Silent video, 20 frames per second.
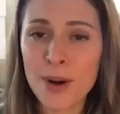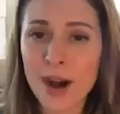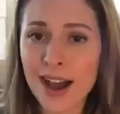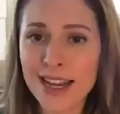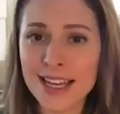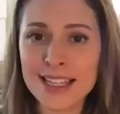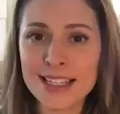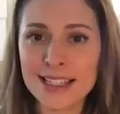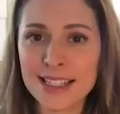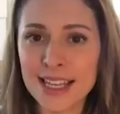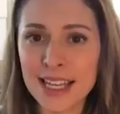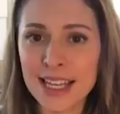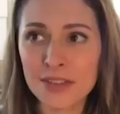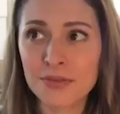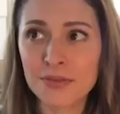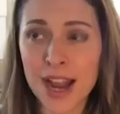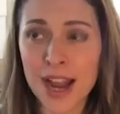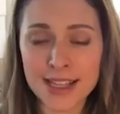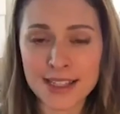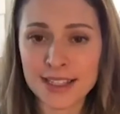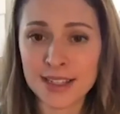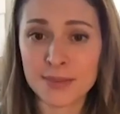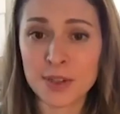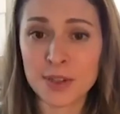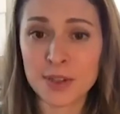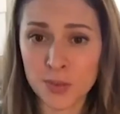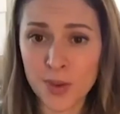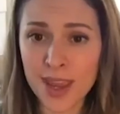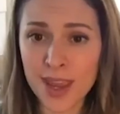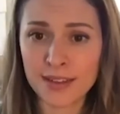bodies need rest in
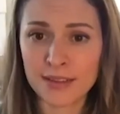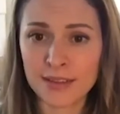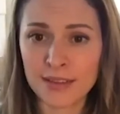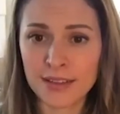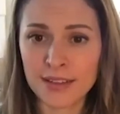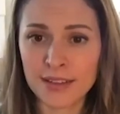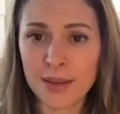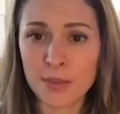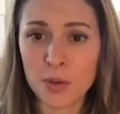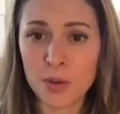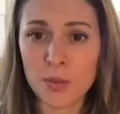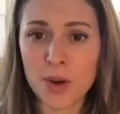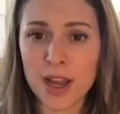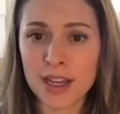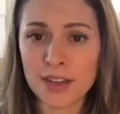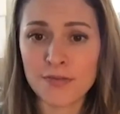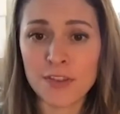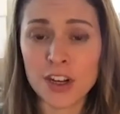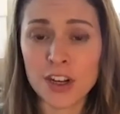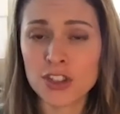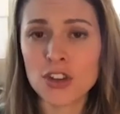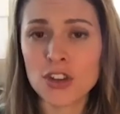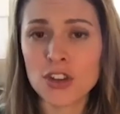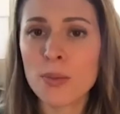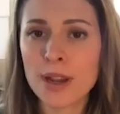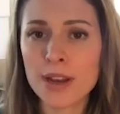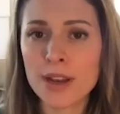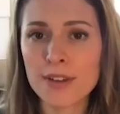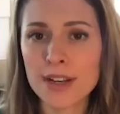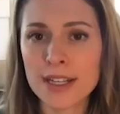between, number one, for so
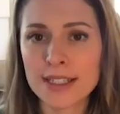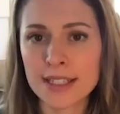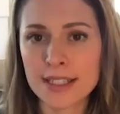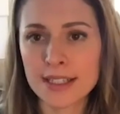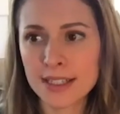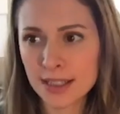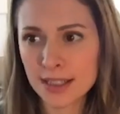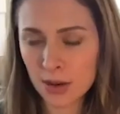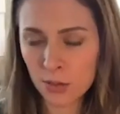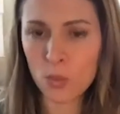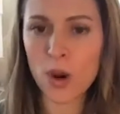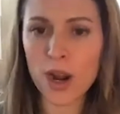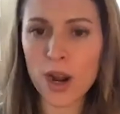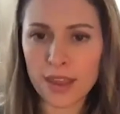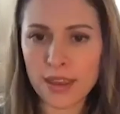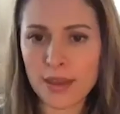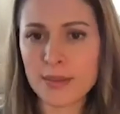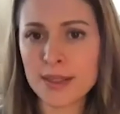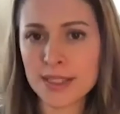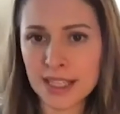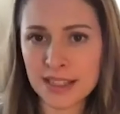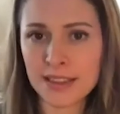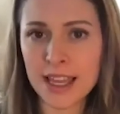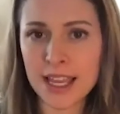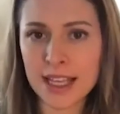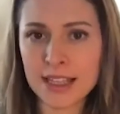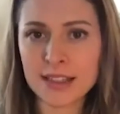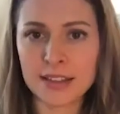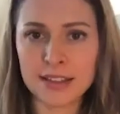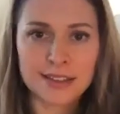many reasons. One of them is the
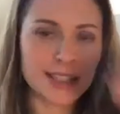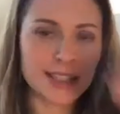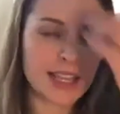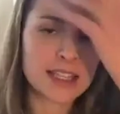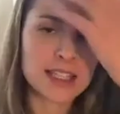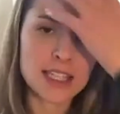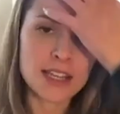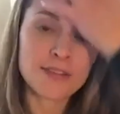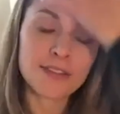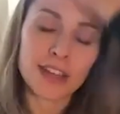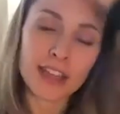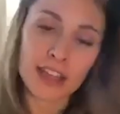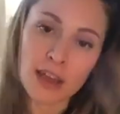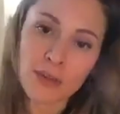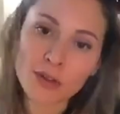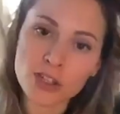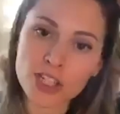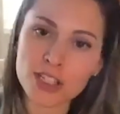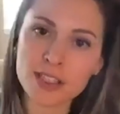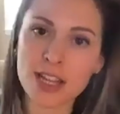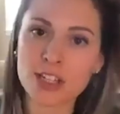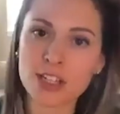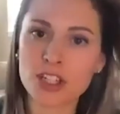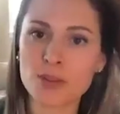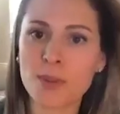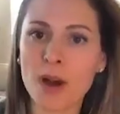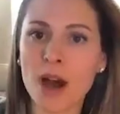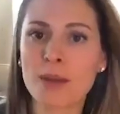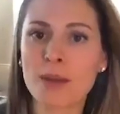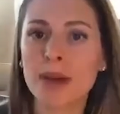insulin sensitivity that we just touched
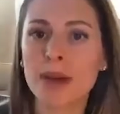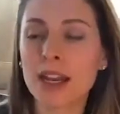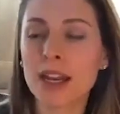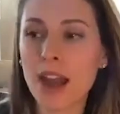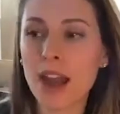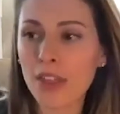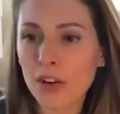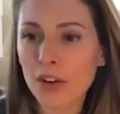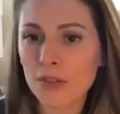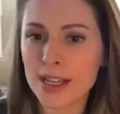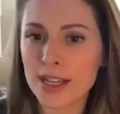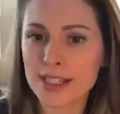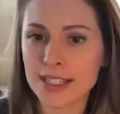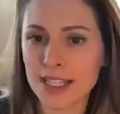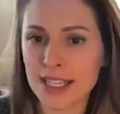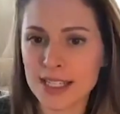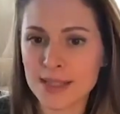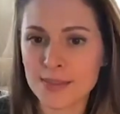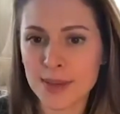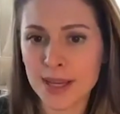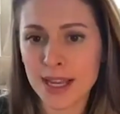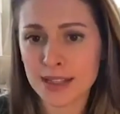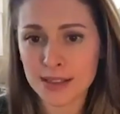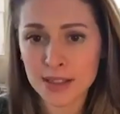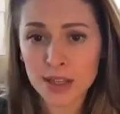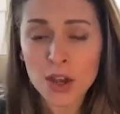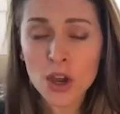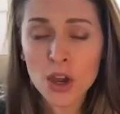upon. But another reason is because